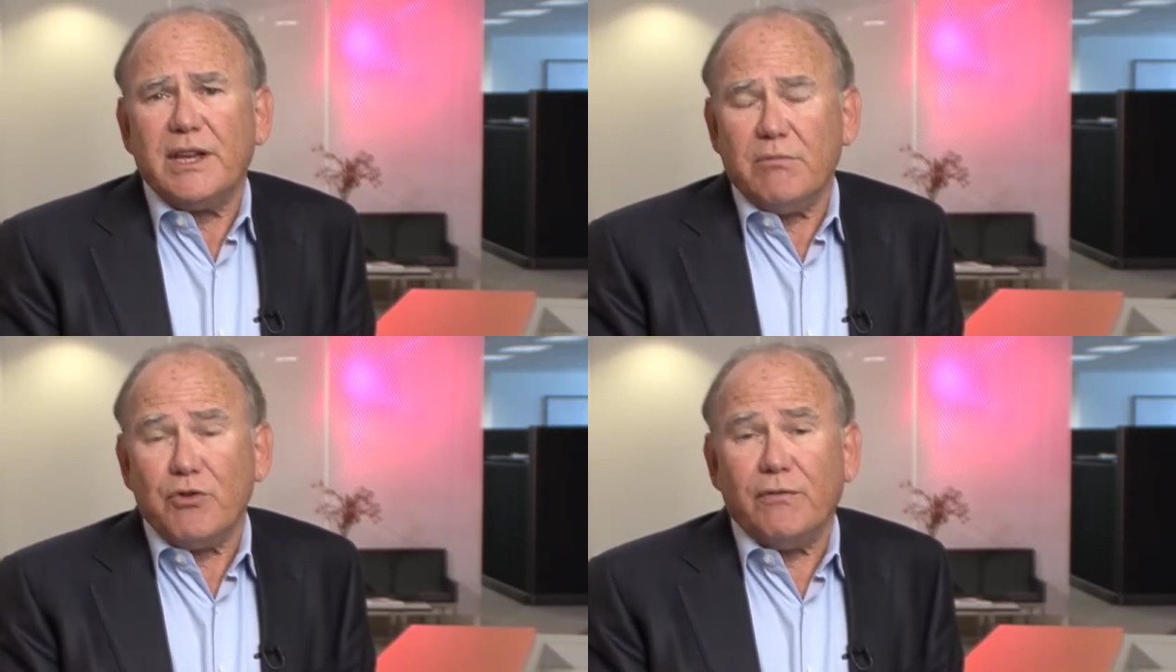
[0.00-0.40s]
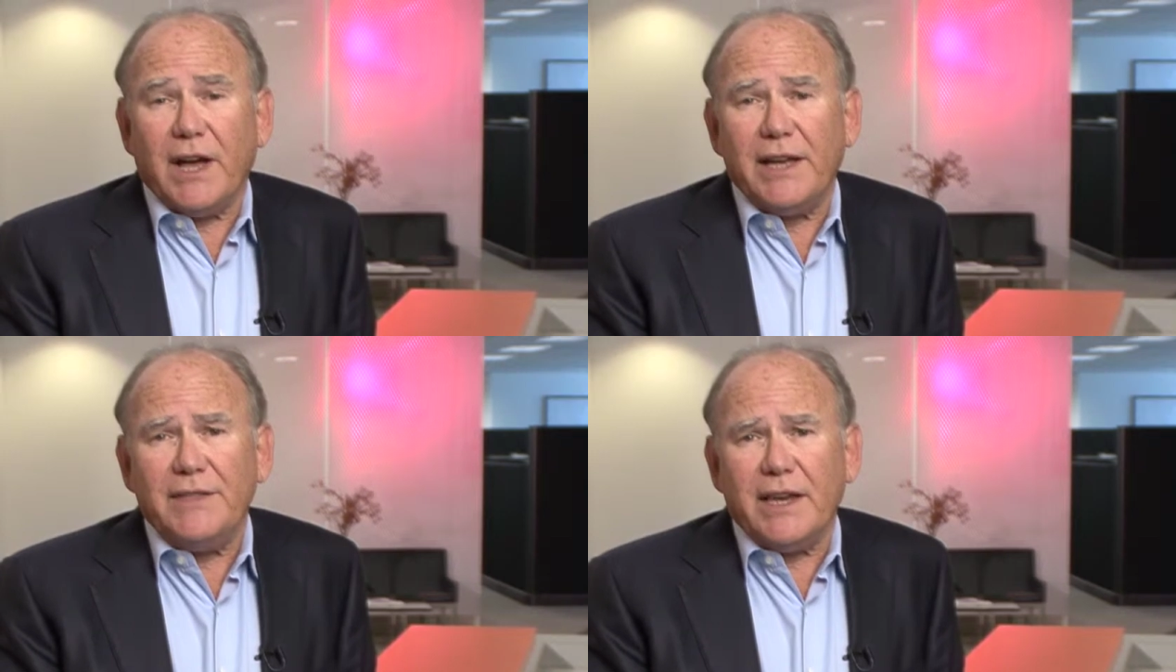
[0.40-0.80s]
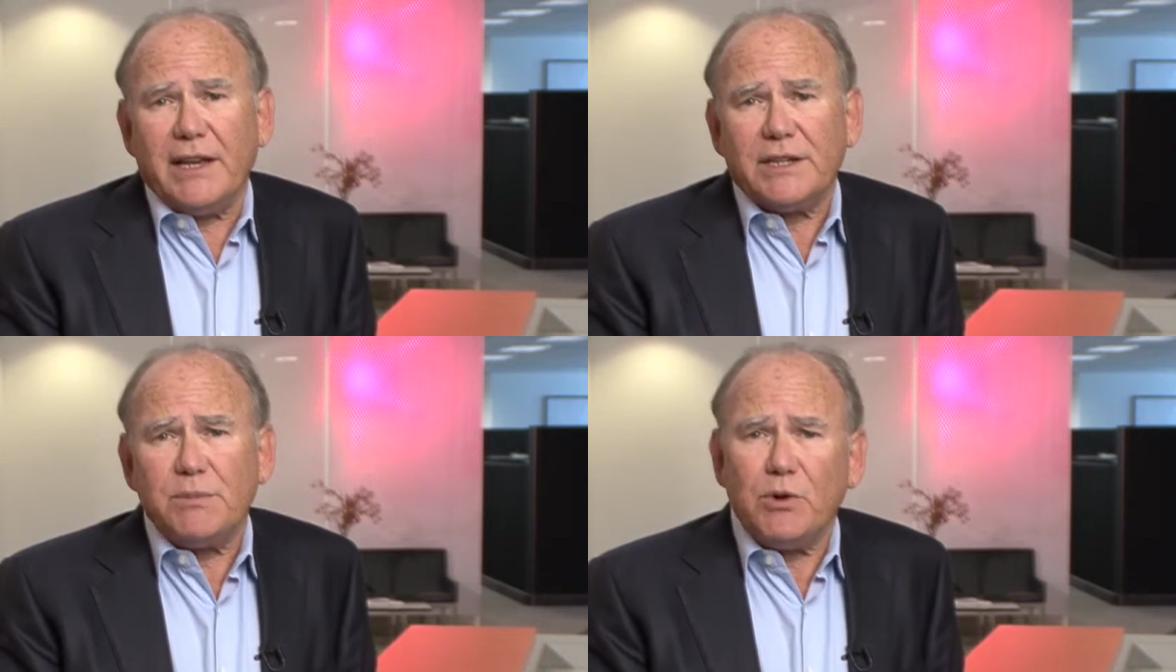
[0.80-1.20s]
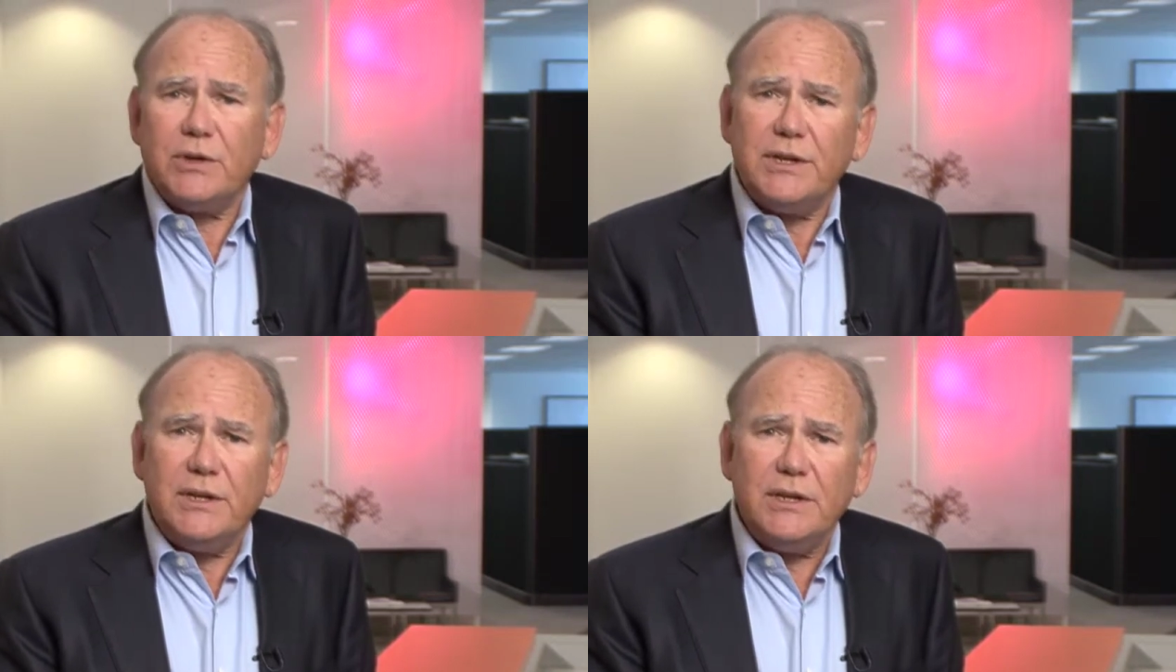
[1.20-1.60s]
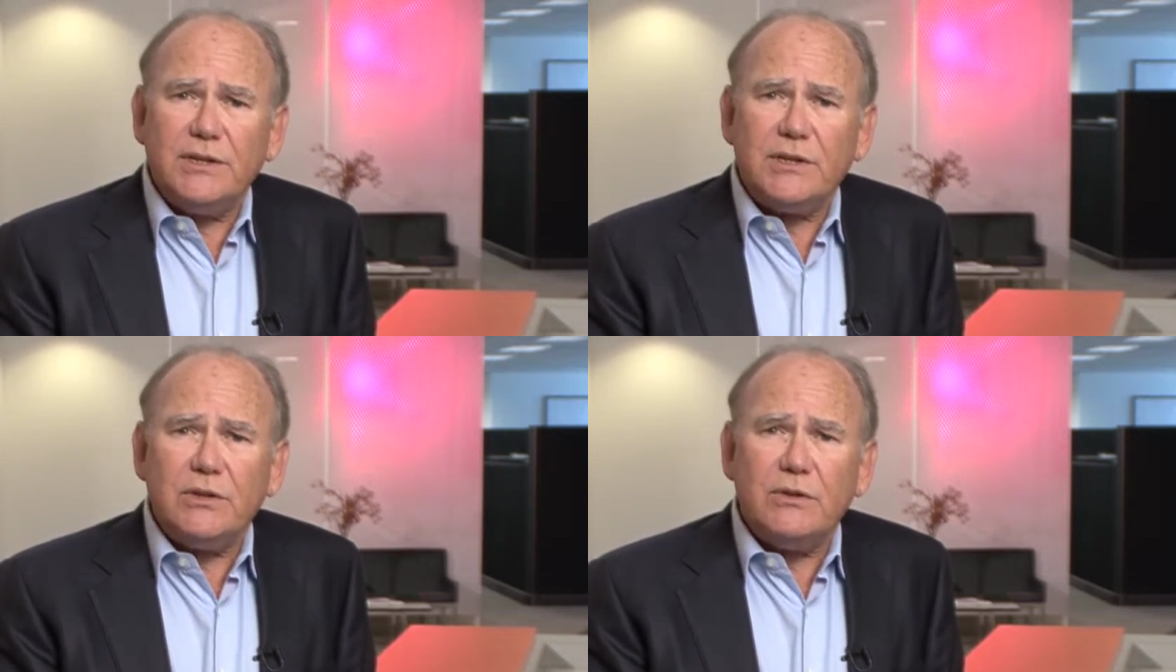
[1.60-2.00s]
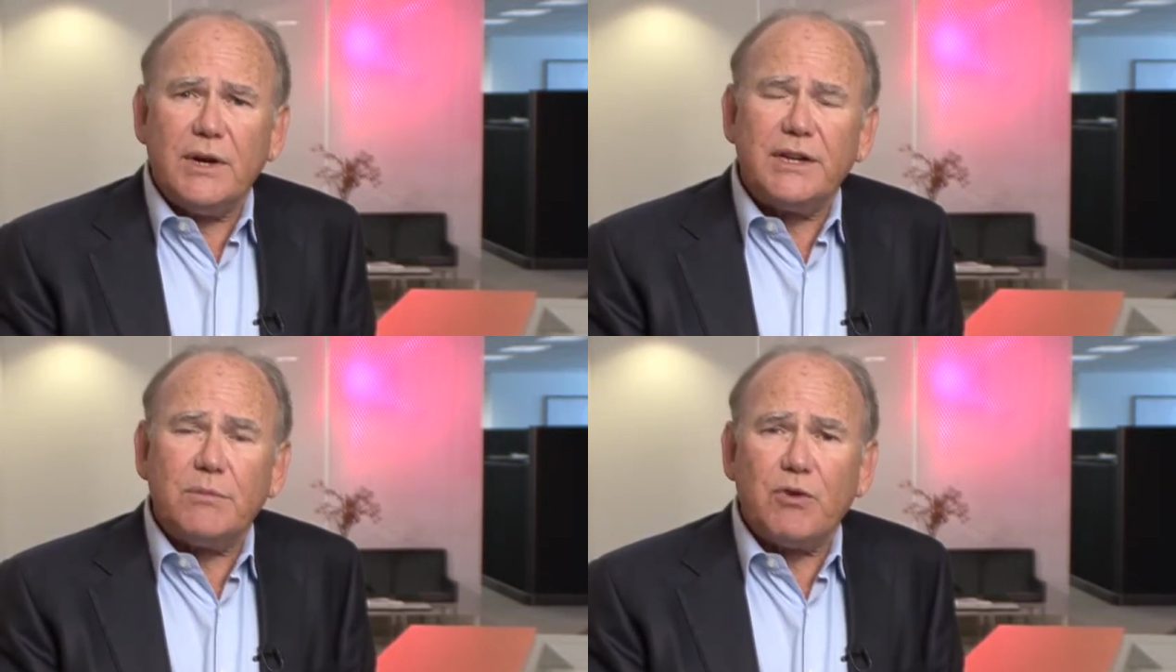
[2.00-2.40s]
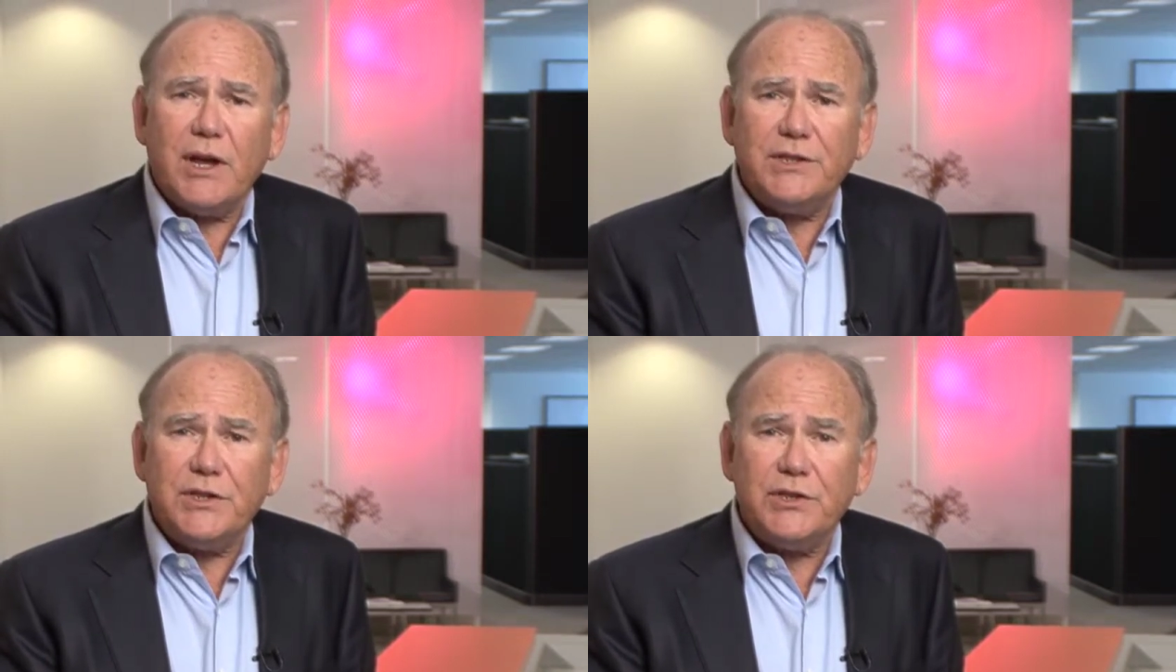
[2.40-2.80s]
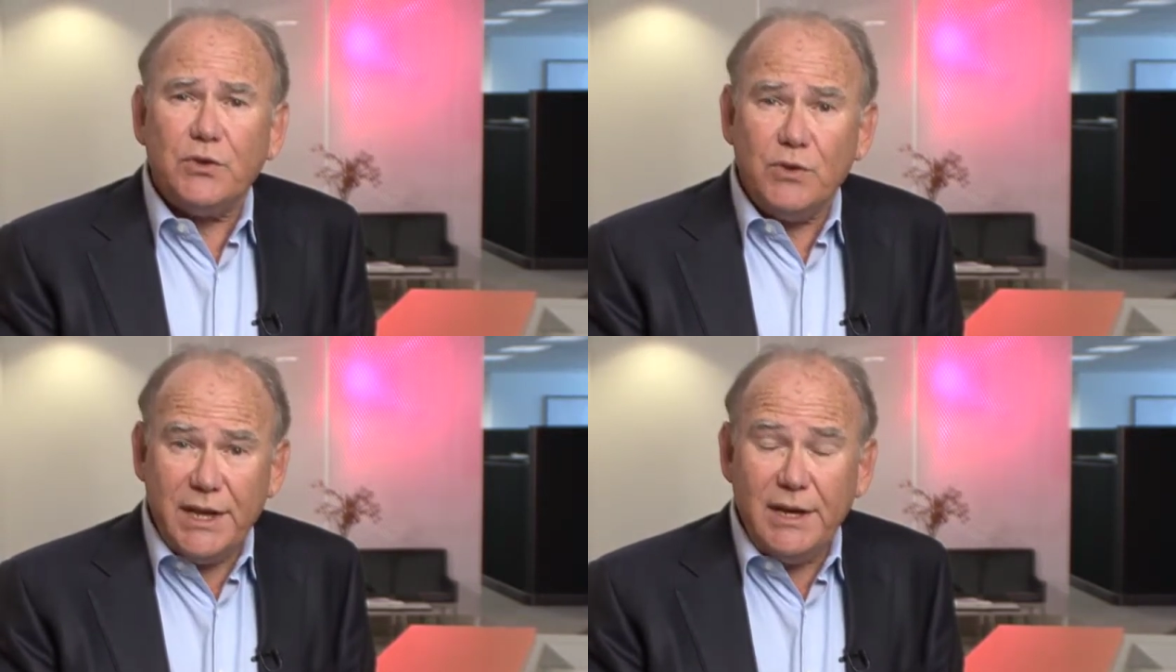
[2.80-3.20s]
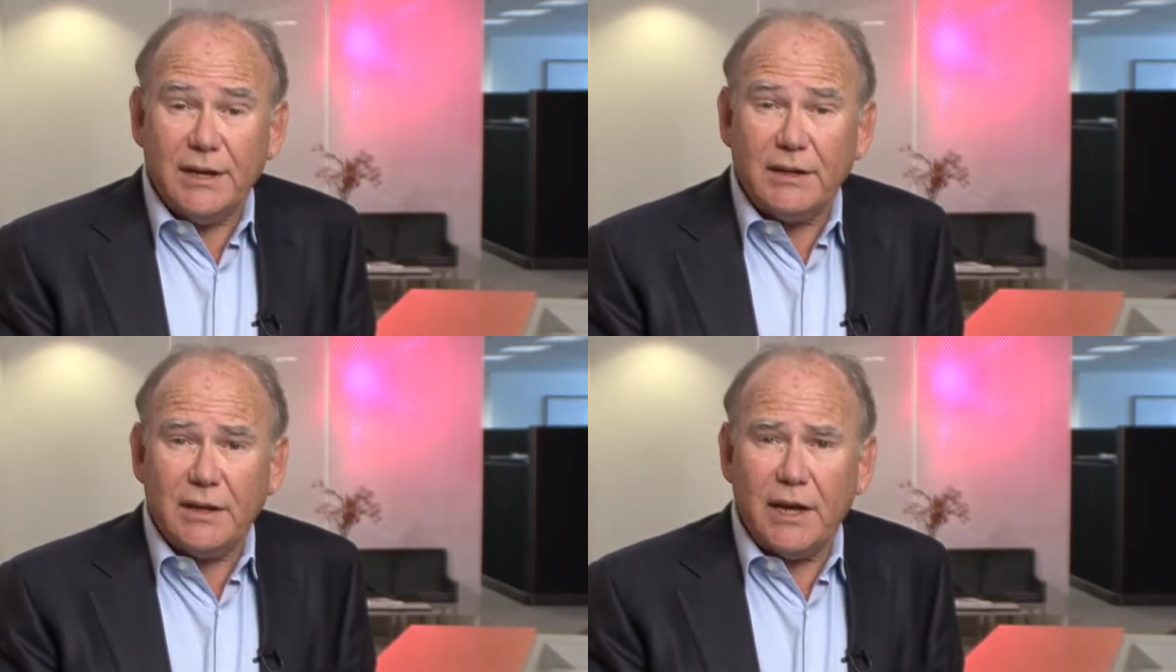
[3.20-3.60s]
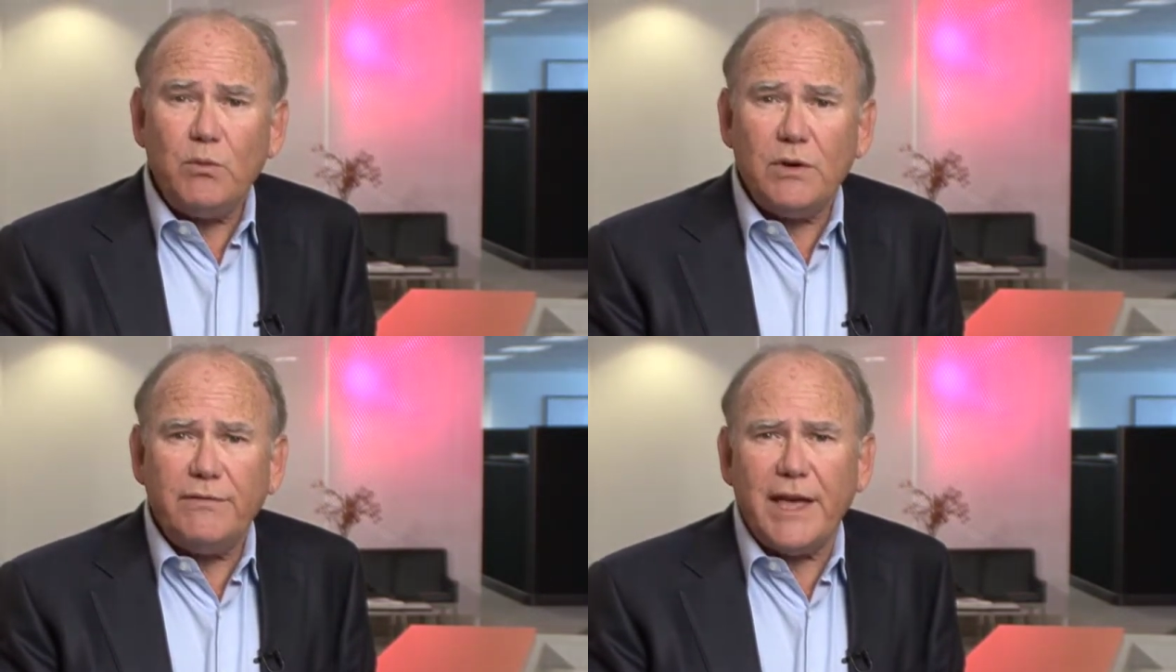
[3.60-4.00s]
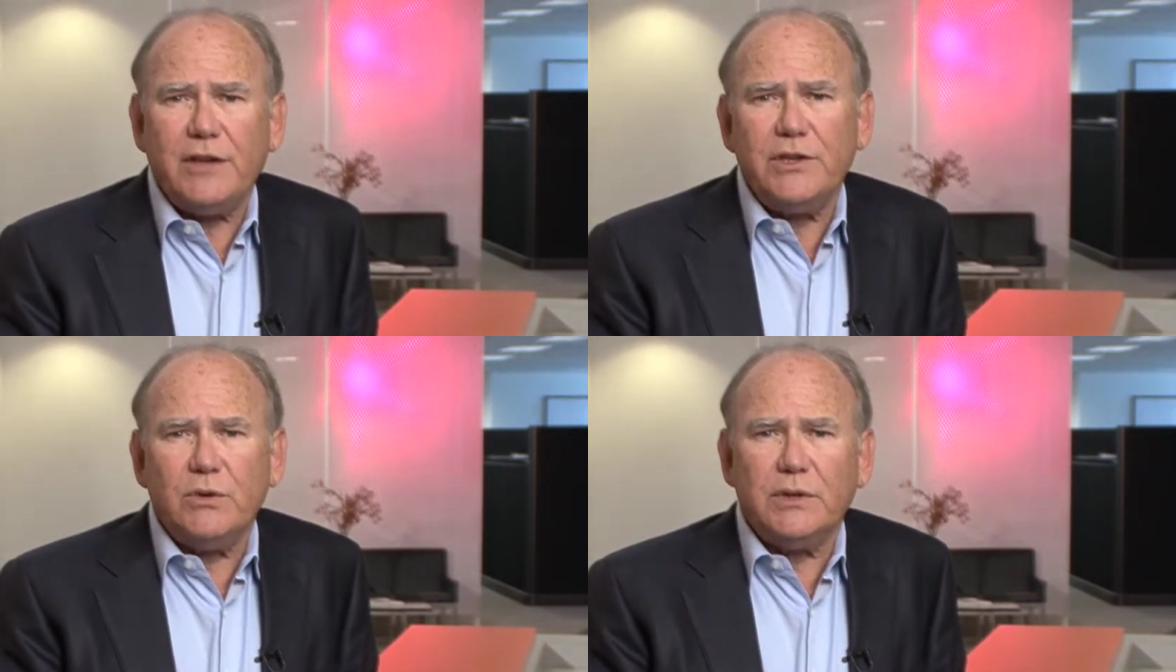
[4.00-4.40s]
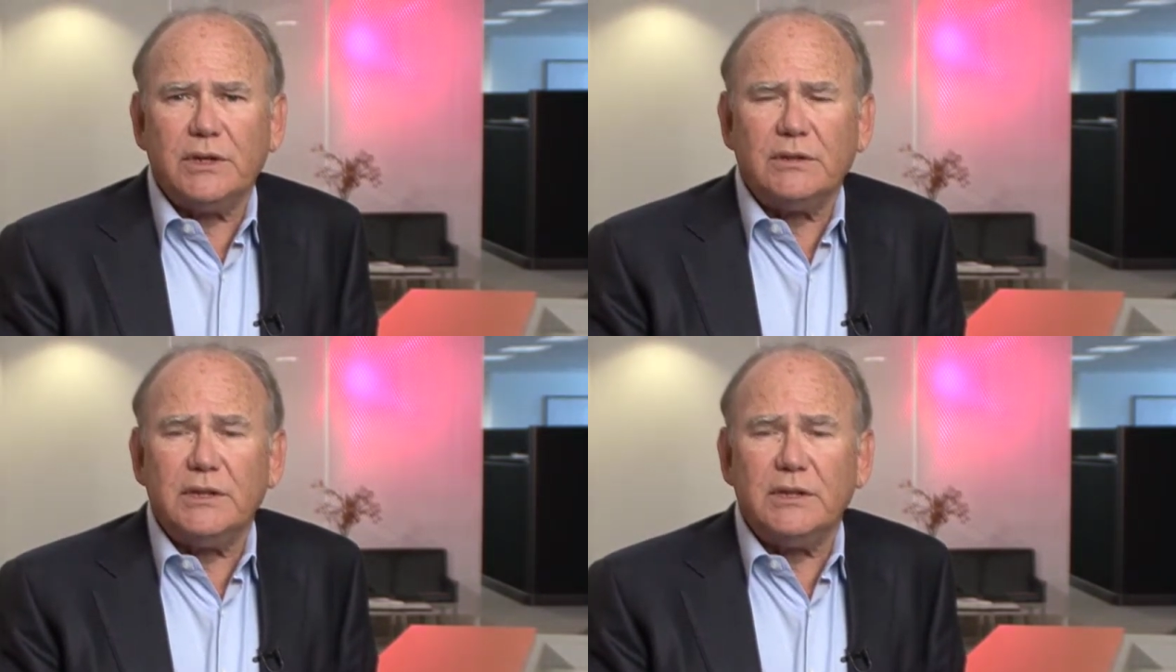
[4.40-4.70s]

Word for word: can provide that expertise to enterprises who need it and will value it.